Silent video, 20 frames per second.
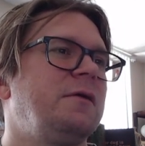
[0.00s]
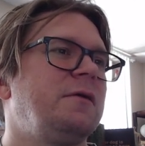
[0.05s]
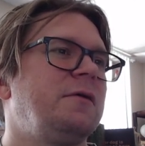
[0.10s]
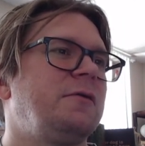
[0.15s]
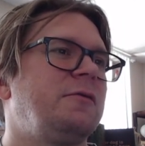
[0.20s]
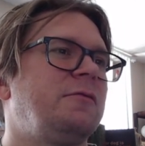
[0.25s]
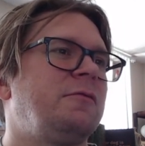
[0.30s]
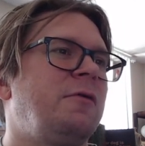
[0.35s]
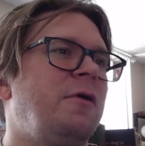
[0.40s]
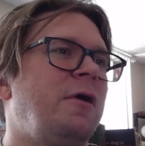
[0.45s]

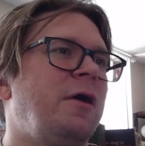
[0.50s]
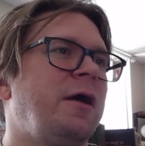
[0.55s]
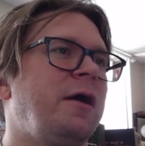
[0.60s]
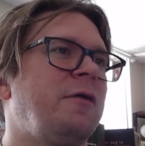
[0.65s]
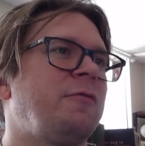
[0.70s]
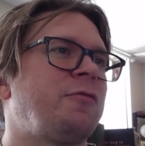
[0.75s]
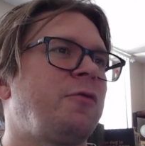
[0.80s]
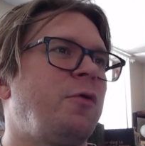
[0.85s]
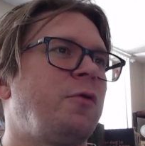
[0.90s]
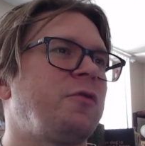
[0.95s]
Right,
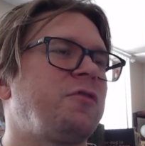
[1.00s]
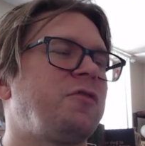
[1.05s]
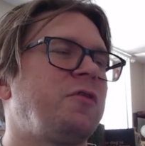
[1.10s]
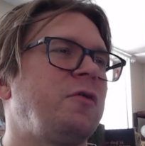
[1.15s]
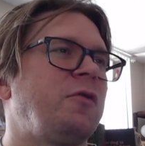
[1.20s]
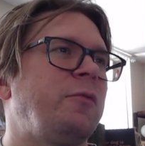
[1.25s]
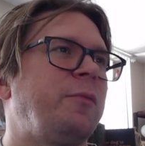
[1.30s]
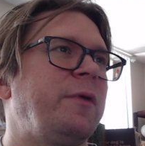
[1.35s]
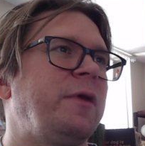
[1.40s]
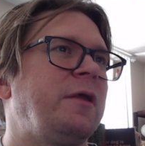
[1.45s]
of course
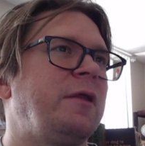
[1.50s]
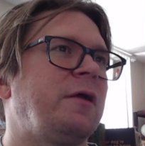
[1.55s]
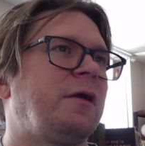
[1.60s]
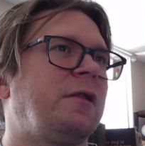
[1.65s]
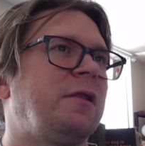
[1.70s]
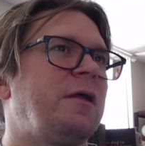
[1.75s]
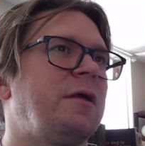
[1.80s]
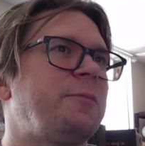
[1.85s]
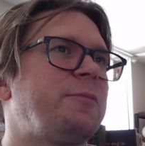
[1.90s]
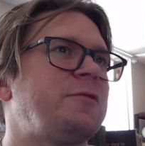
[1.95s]
there'd be an
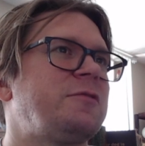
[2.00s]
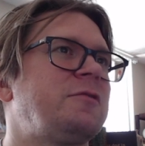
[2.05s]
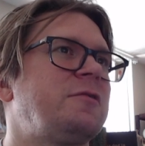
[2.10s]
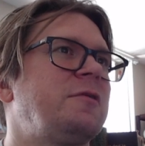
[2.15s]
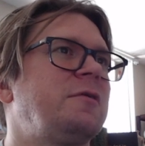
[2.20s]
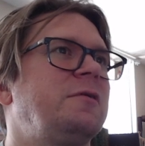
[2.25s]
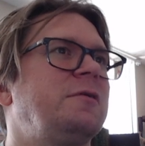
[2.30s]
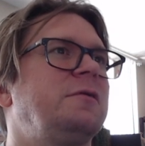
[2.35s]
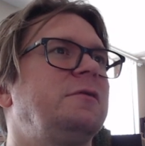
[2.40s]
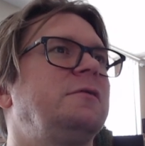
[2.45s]

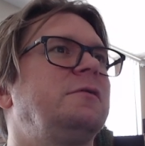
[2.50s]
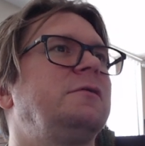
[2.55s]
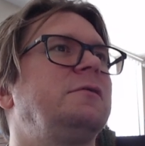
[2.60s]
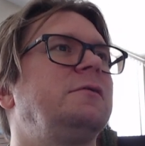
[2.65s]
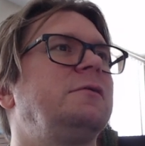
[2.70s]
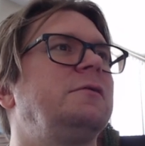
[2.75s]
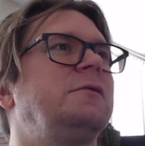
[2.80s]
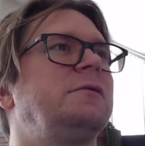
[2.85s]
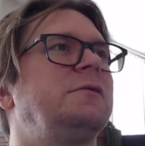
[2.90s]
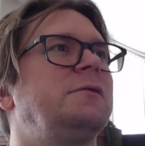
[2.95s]
eclipse.
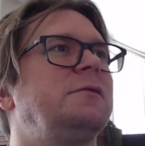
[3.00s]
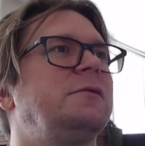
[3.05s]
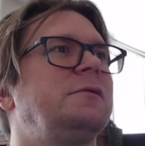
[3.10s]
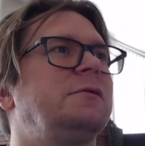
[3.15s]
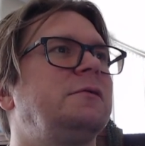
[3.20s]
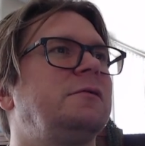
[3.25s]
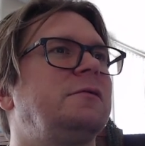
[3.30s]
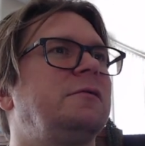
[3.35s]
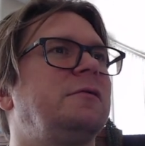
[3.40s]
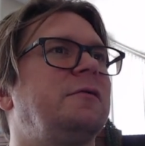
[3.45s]

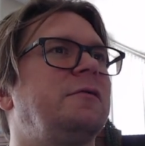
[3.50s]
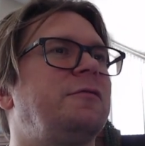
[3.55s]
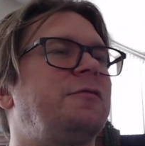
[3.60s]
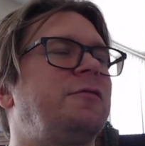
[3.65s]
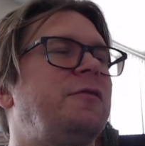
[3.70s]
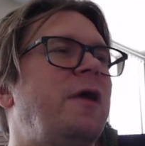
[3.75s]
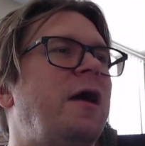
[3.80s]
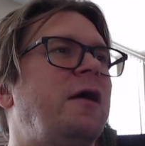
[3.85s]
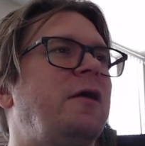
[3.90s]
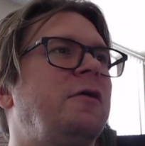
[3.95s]
A
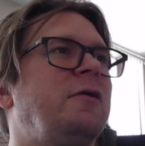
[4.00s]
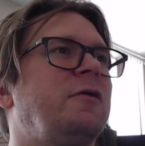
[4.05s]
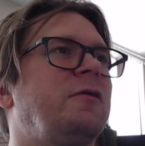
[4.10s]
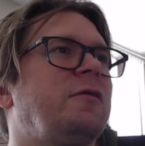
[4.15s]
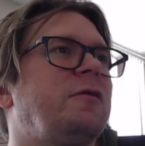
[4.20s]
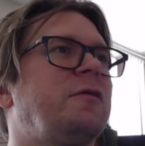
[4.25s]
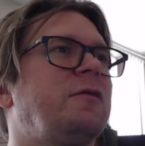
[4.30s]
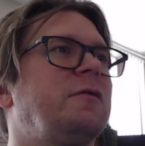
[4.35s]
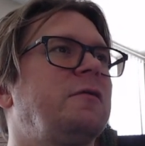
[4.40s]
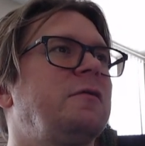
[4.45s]
flat
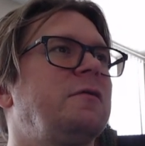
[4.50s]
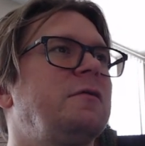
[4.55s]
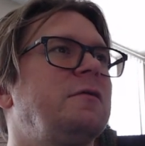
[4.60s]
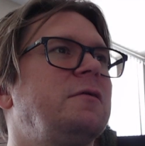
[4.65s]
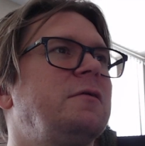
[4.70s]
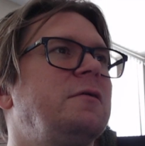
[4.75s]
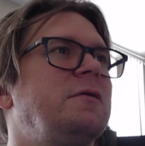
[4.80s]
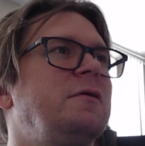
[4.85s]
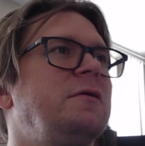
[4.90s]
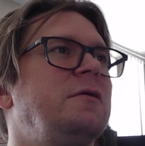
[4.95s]
earth.
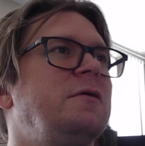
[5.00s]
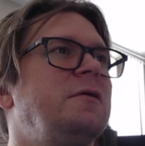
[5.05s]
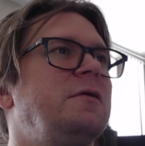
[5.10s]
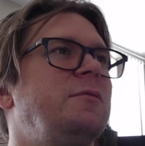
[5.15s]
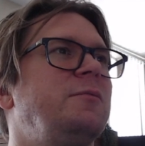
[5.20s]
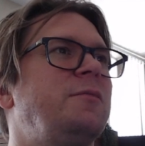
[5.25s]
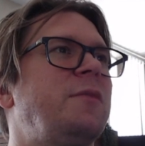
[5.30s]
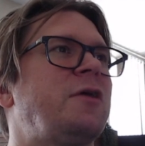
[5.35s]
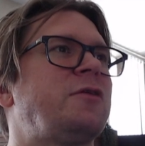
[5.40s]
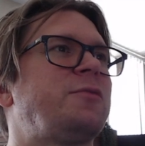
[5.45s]

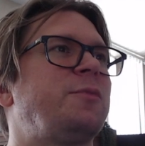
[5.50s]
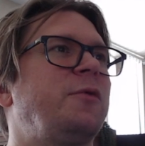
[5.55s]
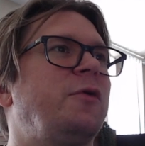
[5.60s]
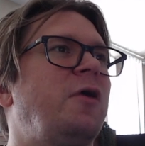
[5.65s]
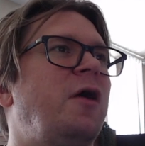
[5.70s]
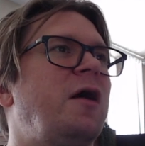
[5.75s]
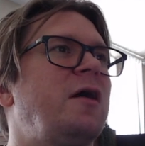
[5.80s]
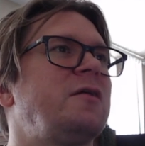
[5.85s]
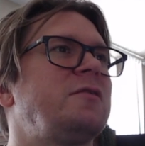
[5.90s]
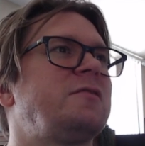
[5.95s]

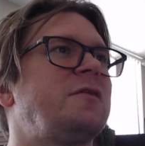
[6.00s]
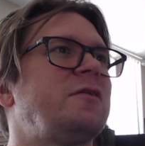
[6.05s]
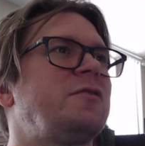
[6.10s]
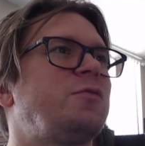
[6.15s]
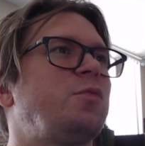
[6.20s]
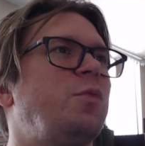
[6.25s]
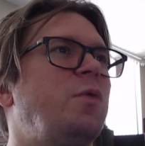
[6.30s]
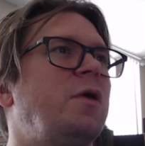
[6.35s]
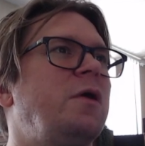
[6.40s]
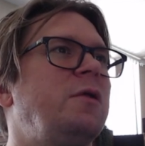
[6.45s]
Mesmerized
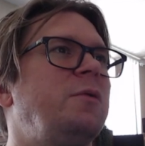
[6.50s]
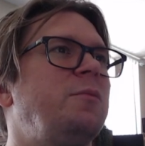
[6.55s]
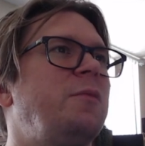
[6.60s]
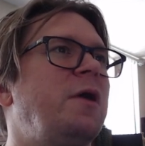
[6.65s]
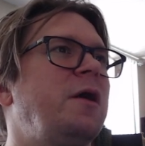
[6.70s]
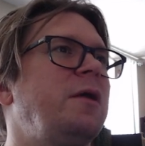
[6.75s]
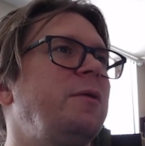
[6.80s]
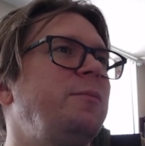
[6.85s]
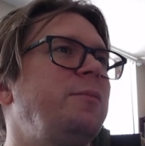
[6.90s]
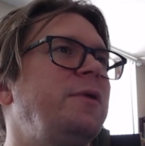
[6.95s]
as one
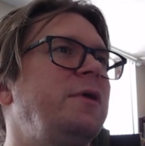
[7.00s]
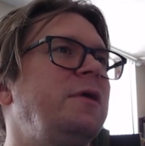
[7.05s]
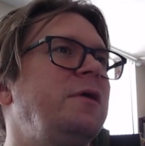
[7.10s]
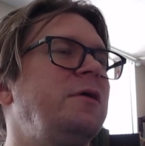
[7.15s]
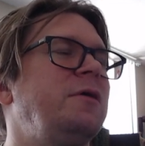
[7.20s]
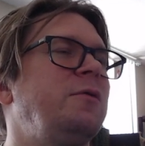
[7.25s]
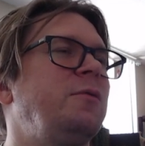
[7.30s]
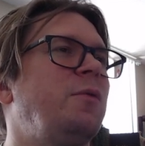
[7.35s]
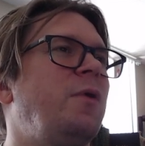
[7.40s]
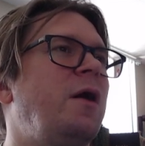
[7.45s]
might
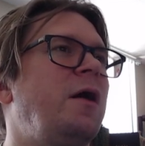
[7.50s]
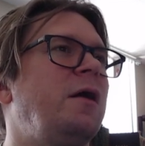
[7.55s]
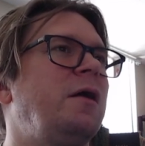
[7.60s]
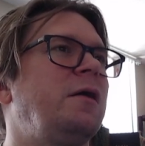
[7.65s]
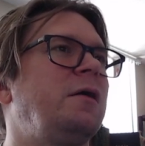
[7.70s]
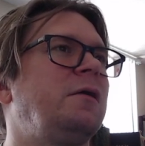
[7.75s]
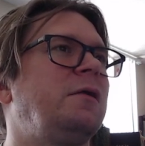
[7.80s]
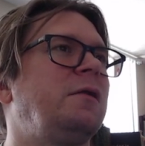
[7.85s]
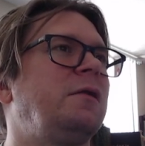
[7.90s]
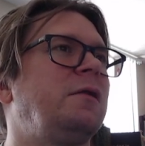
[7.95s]
be
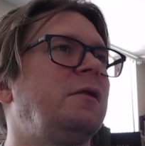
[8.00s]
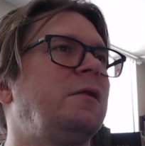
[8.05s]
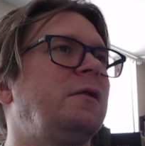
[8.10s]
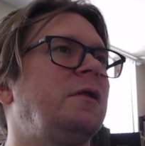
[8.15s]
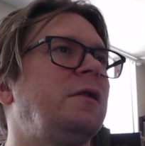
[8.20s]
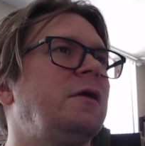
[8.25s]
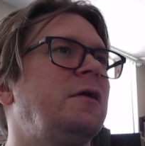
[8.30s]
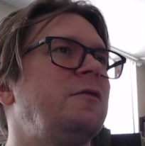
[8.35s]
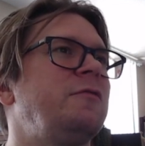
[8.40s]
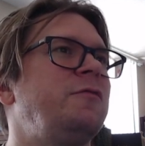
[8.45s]

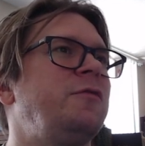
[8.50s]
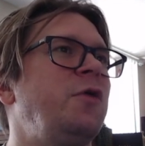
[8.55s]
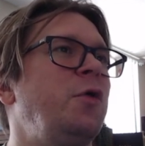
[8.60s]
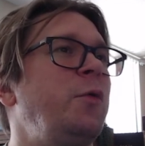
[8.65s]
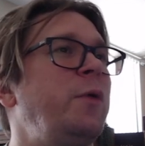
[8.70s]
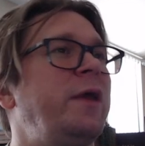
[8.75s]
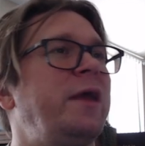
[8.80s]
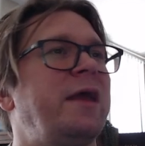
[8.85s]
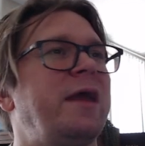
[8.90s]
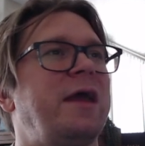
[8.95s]
while
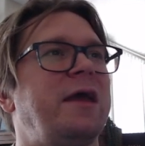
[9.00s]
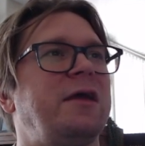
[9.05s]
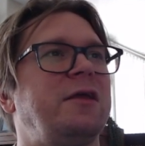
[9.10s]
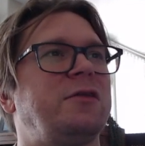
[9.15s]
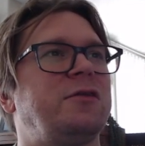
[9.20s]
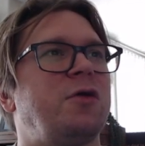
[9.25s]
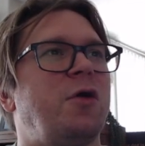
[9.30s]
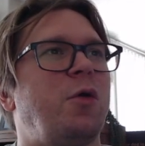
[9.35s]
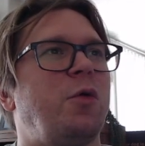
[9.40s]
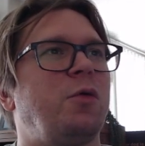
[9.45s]
viewing a
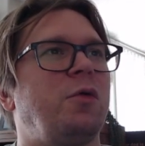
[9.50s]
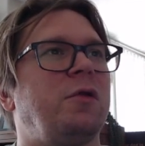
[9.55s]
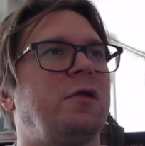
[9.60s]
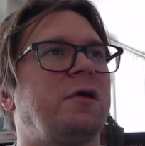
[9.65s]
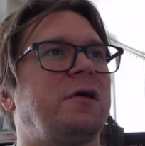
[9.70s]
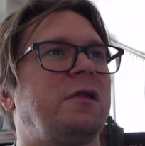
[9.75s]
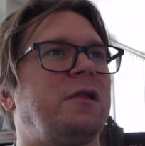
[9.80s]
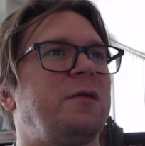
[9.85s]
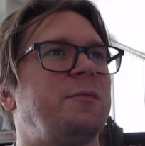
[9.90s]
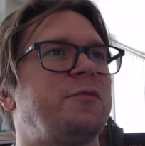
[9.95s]
total
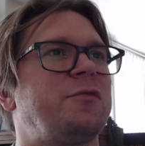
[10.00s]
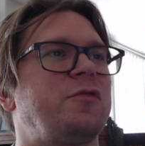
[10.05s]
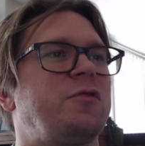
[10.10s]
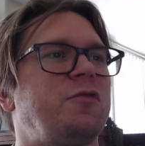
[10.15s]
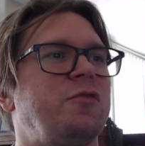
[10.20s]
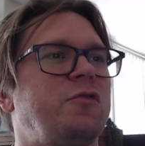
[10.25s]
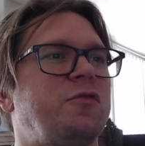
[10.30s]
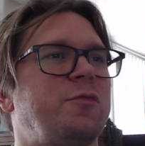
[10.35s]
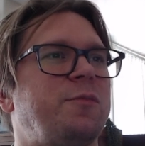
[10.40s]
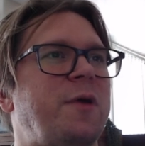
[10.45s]
eclipse
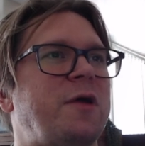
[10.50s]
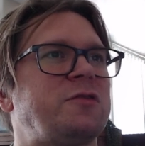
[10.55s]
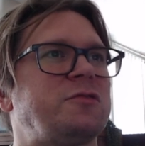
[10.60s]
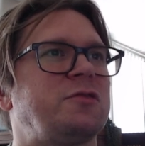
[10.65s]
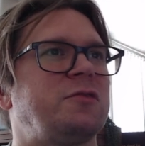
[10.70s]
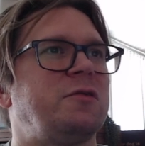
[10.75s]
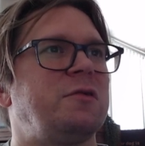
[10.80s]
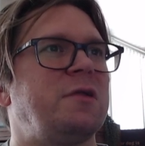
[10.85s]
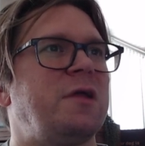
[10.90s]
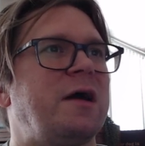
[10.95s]
through
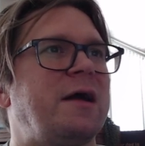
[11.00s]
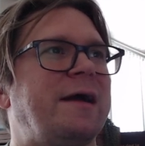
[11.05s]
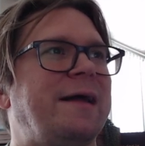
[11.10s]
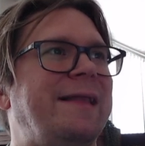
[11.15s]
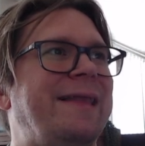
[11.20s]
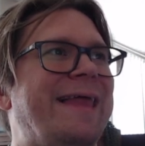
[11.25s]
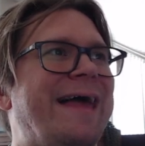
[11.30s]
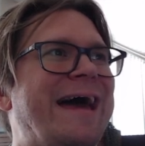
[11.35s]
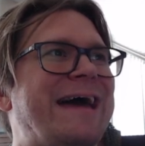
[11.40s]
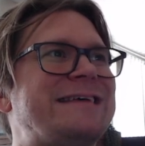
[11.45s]
special
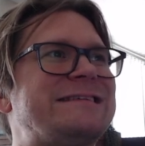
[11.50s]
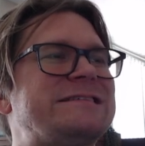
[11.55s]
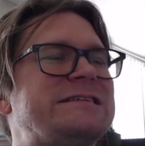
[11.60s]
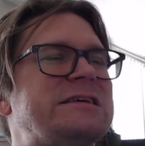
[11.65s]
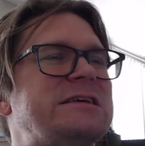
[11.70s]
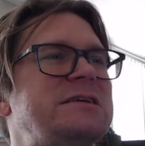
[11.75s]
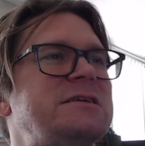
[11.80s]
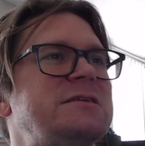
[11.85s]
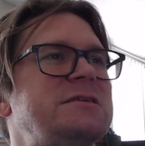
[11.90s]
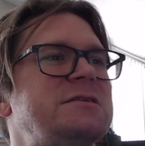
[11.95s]

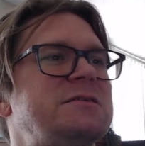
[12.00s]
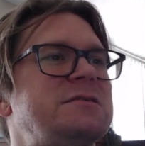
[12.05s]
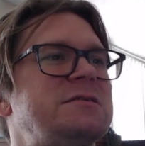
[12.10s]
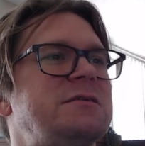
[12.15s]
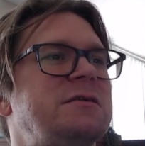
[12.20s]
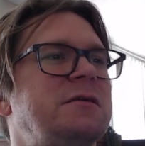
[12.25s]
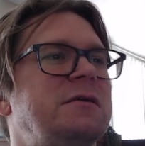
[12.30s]
glasses.